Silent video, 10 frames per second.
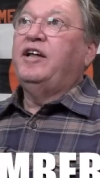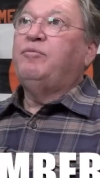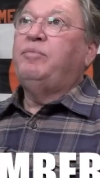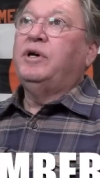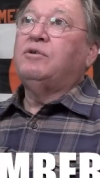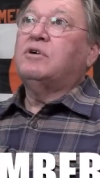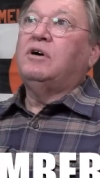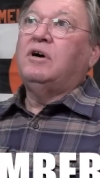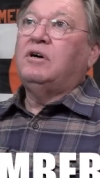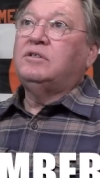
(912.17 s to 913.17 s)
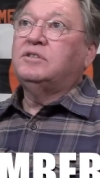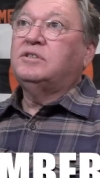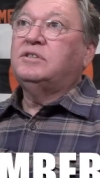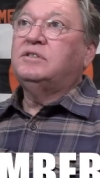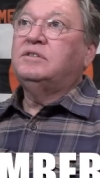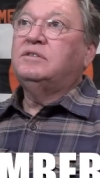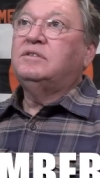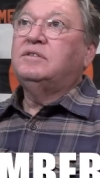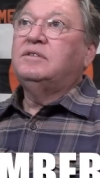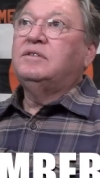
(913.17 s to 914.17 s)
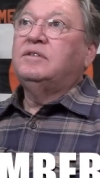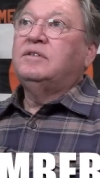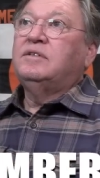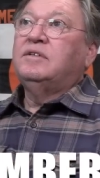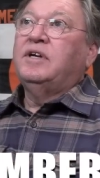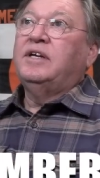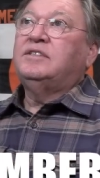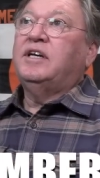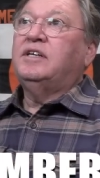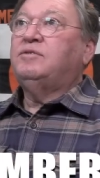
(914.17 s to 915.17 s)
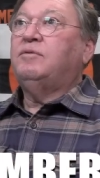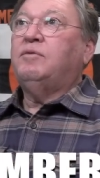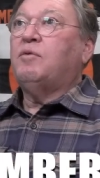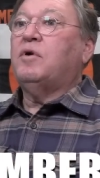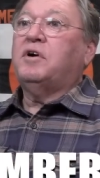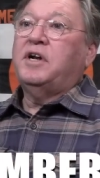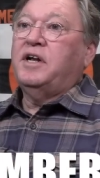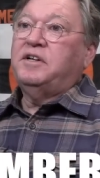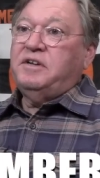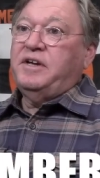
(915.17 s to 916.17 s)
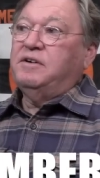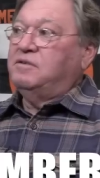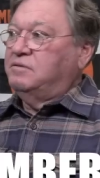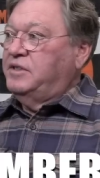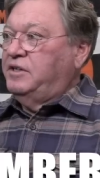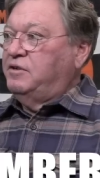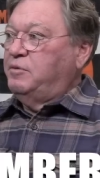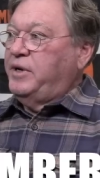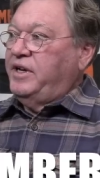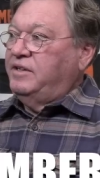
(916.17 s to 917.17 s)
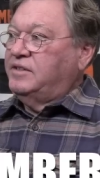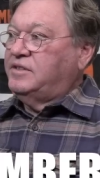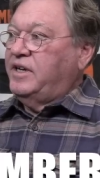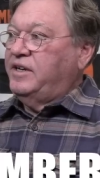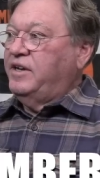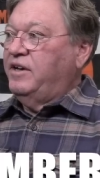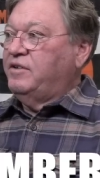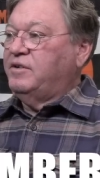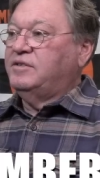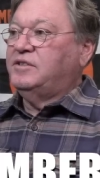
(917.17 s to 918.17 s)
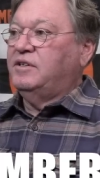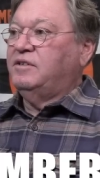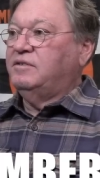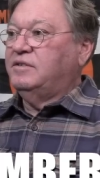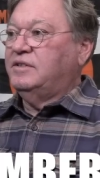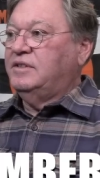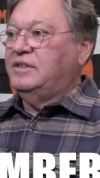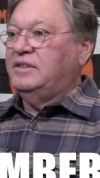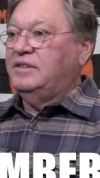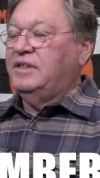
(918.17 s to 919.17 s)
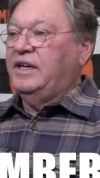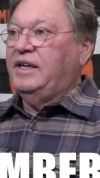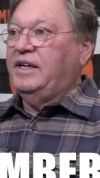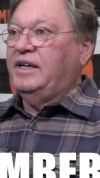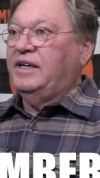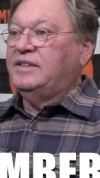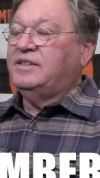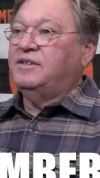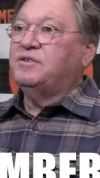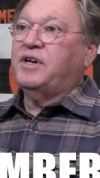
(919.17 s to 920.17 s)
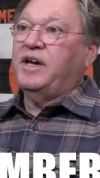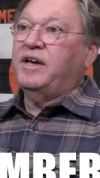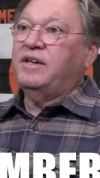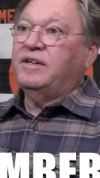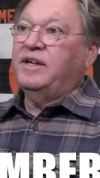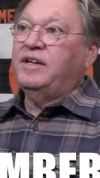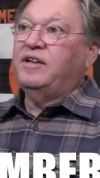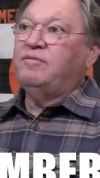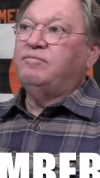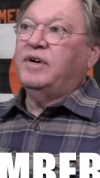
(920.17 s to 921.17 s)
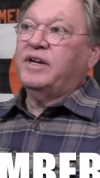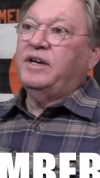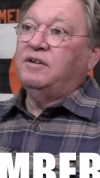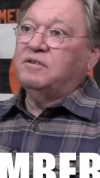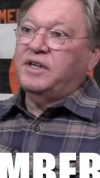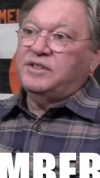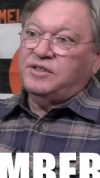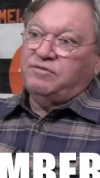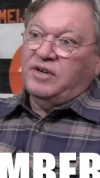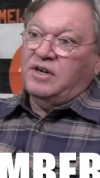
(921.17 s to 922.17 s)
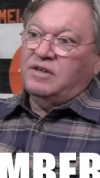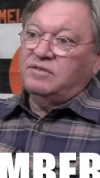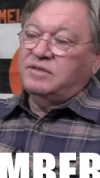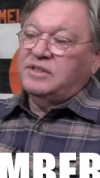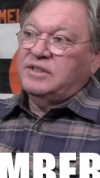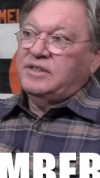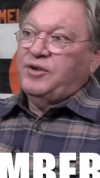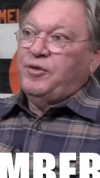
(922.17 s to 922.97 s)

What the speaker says: and then Bill calls and says, we're working on a deal, you know what I mean, this, that, and the other. And so I said, okay. And then Mike Helton gets involved,